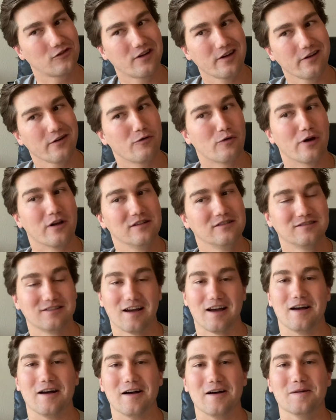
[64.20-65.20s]
carried away
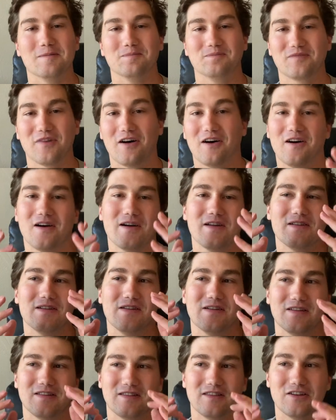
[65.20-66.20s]
um, on
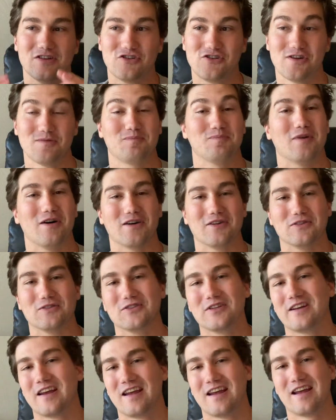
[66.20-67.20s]
the ship models